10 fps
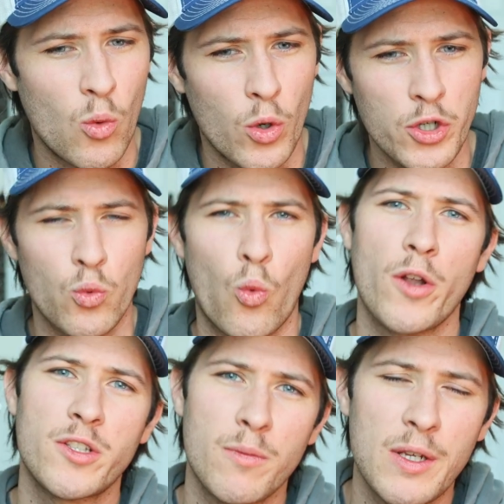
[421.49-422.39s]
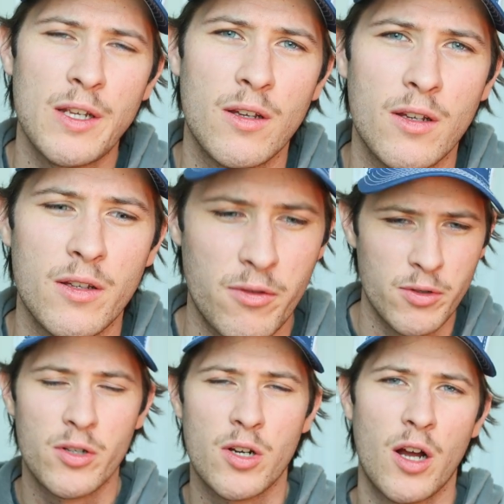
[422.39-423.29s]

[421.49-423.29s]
what you want to be through your